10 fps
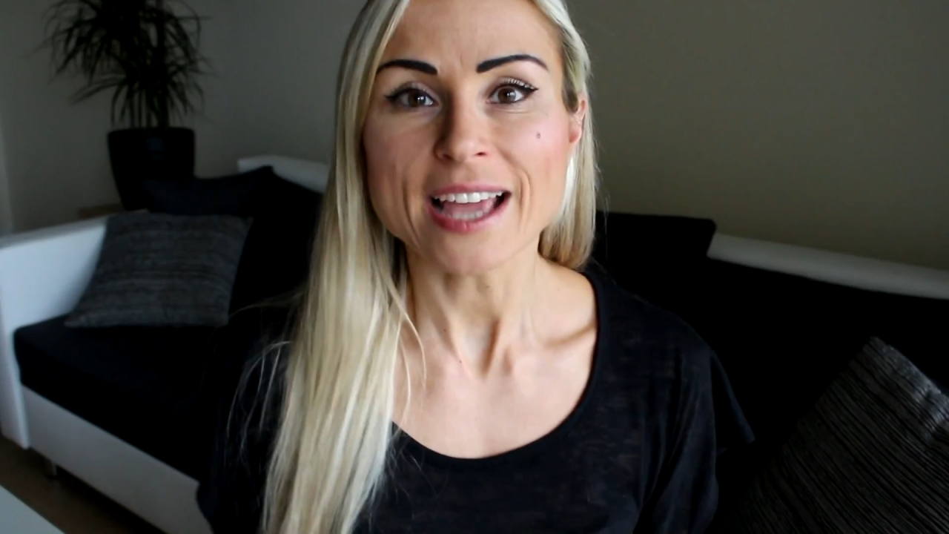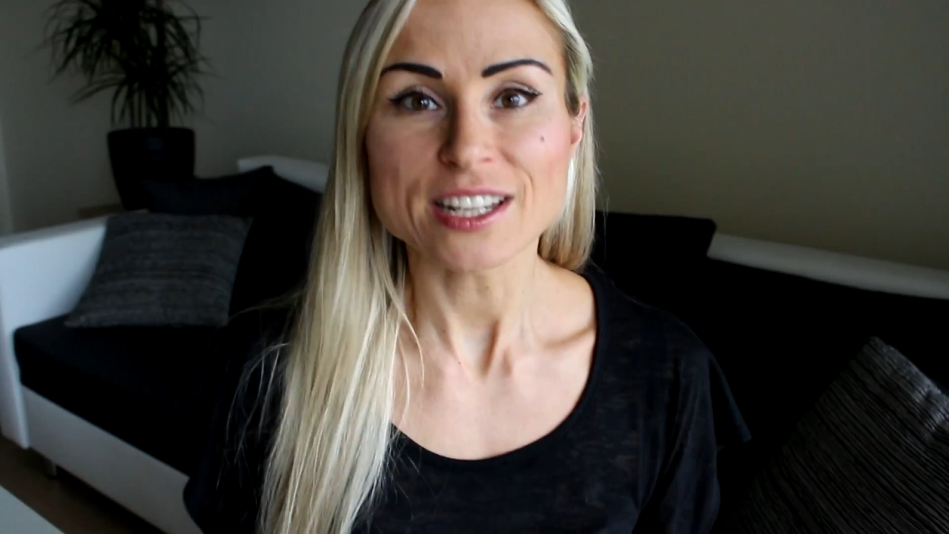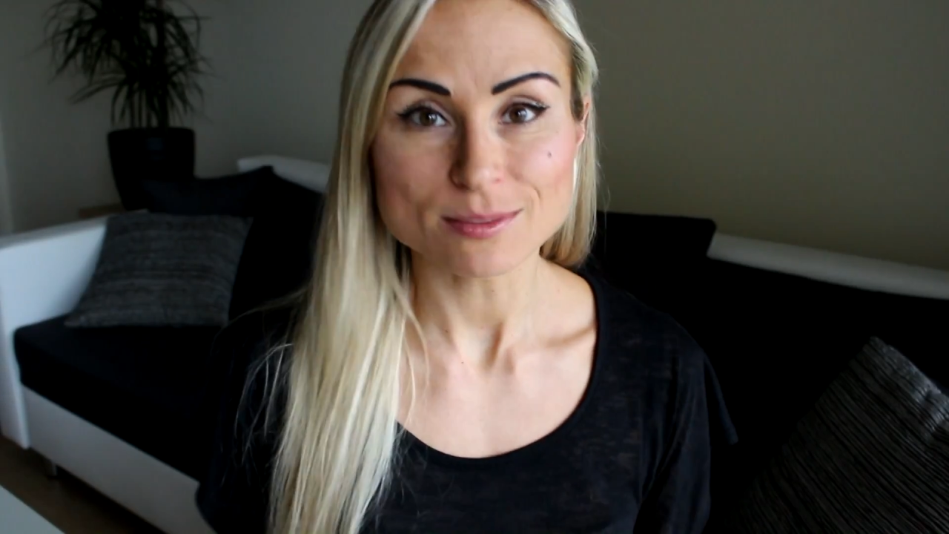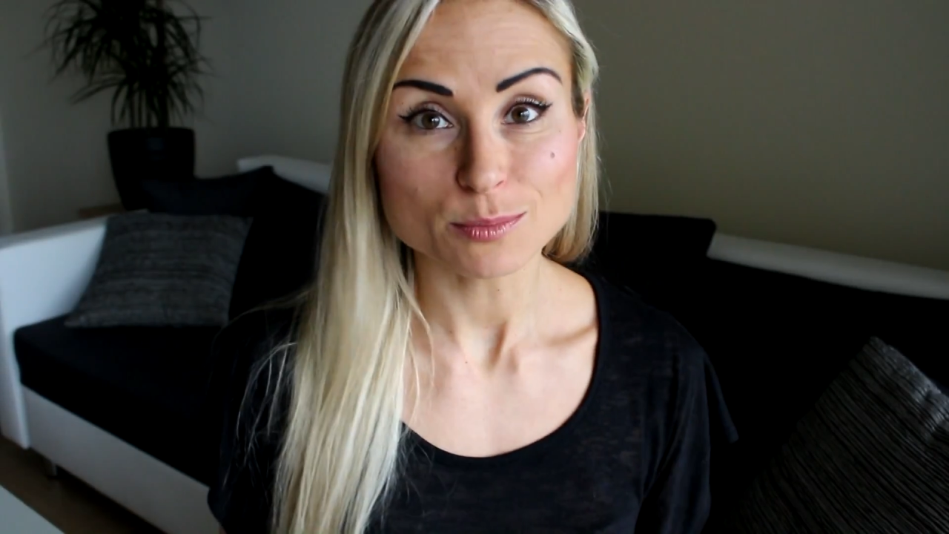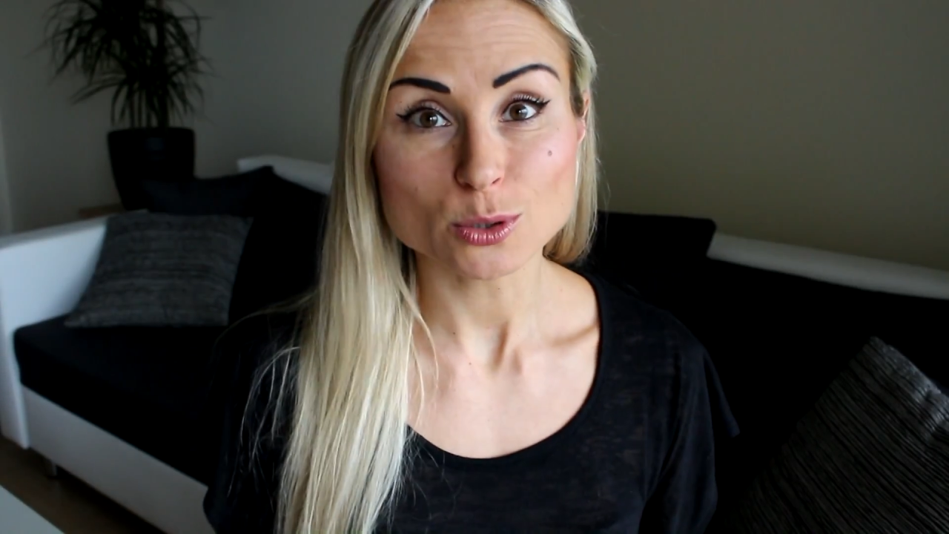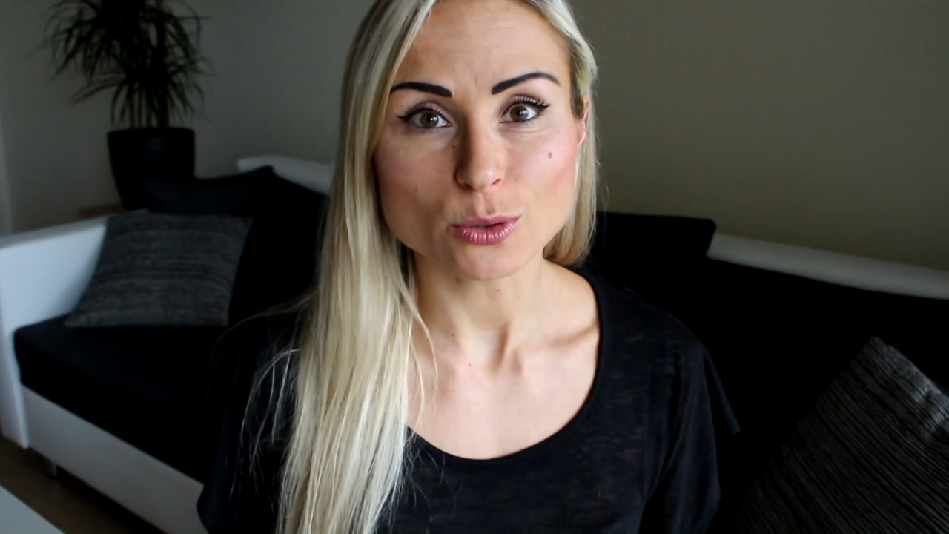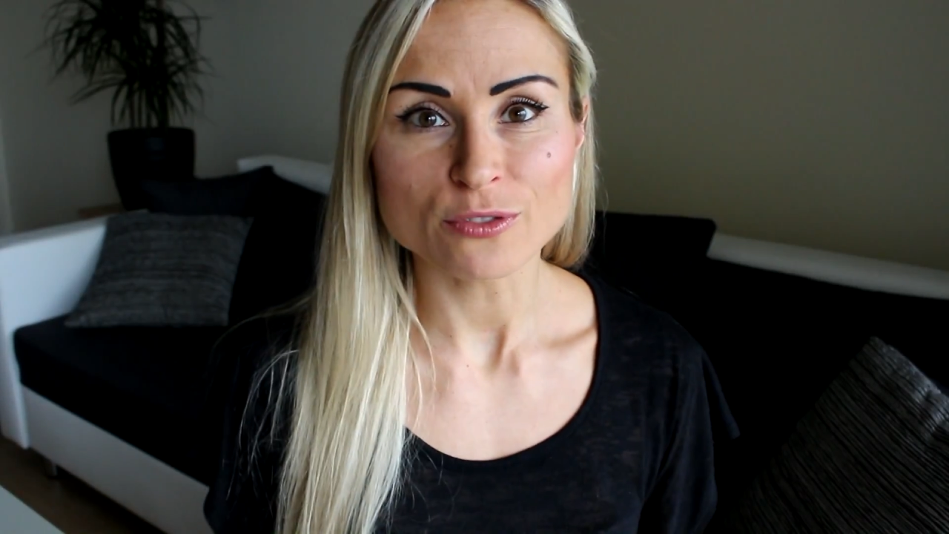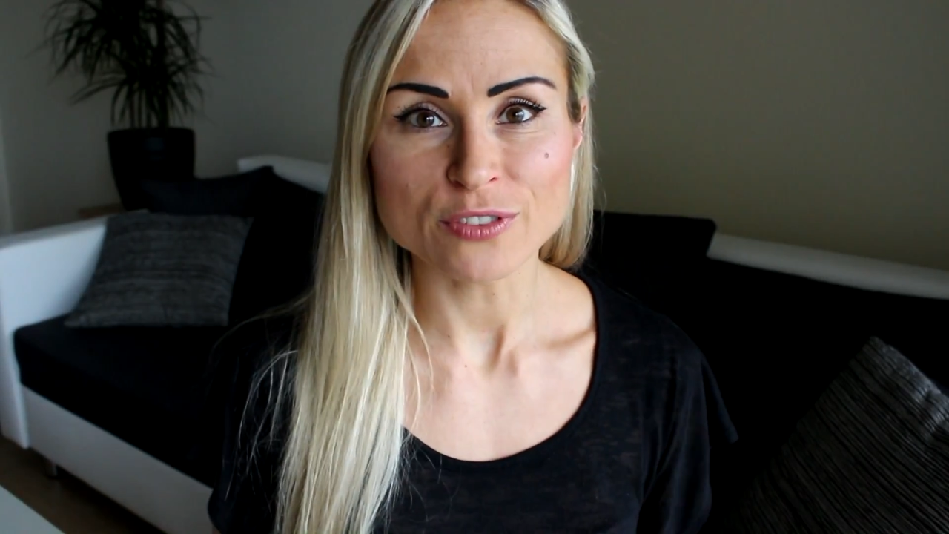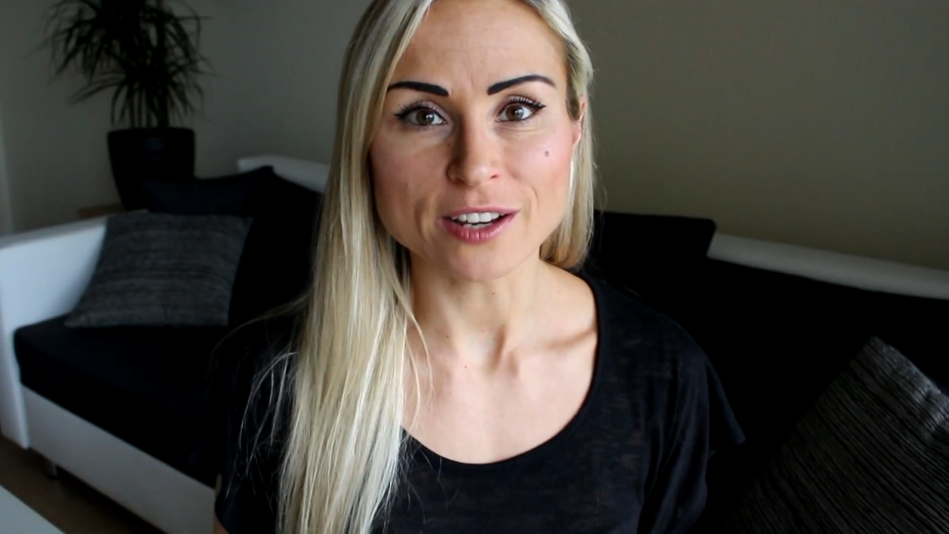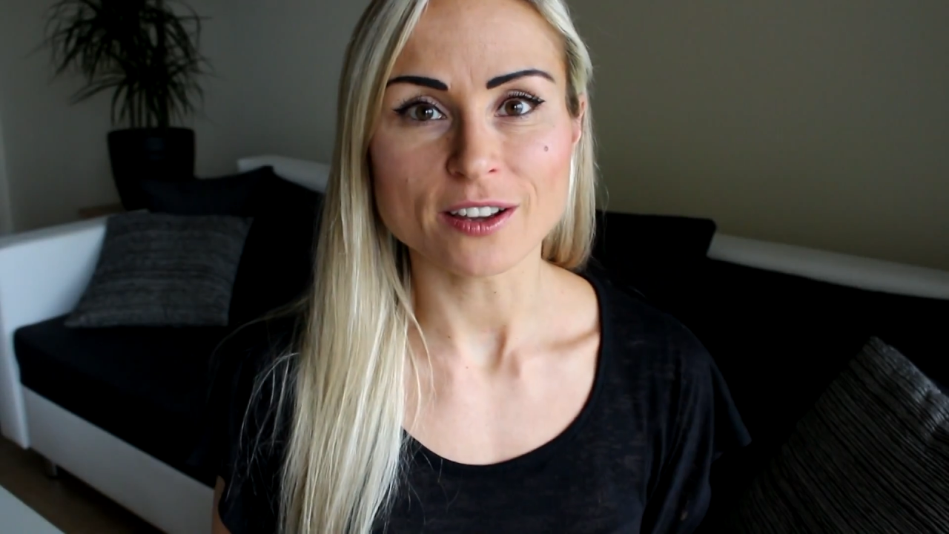any sort of
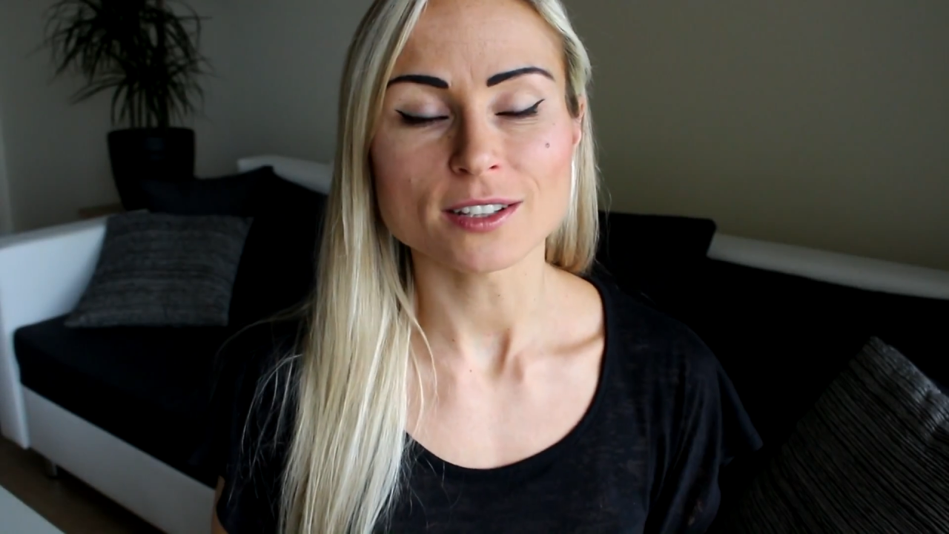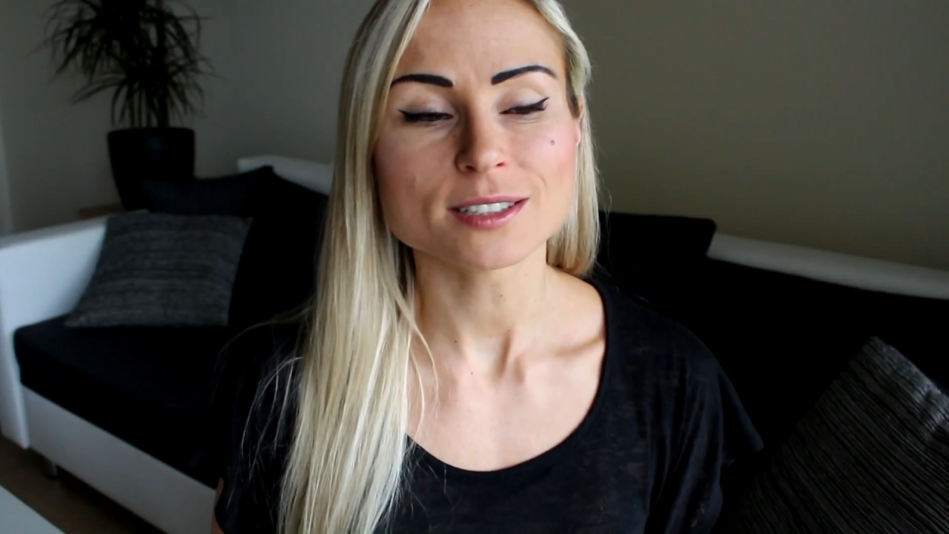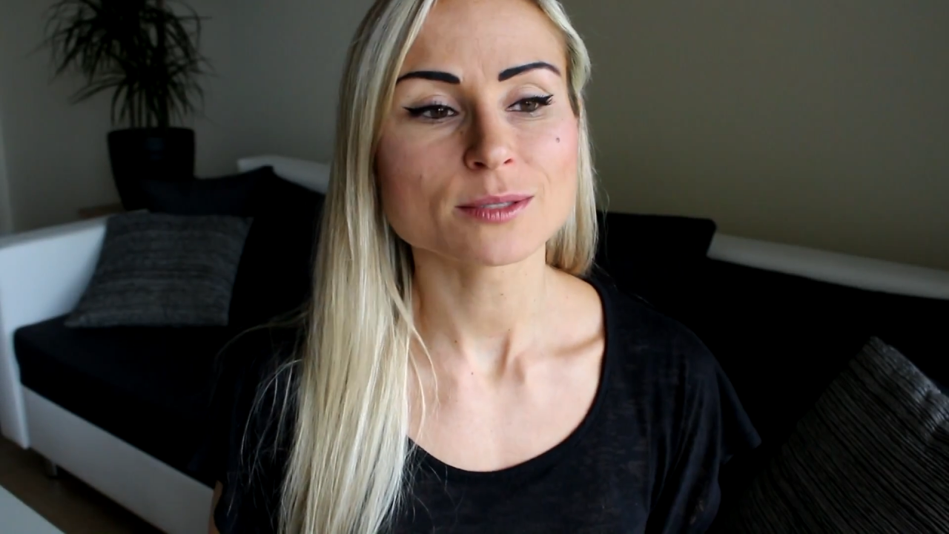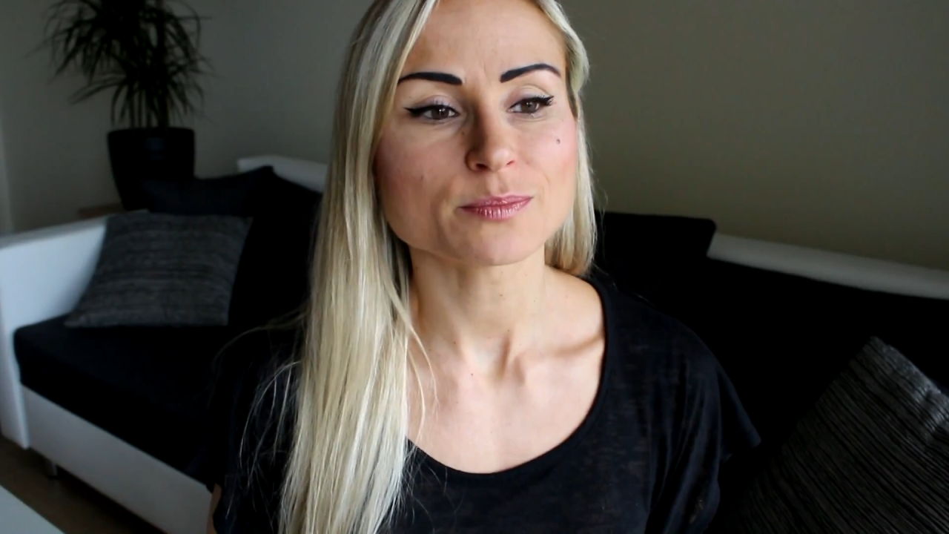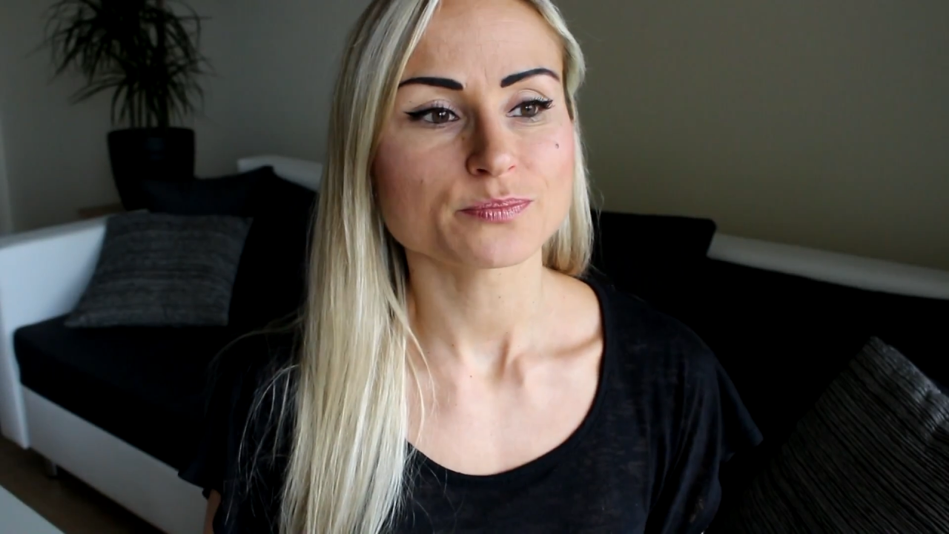vinegars.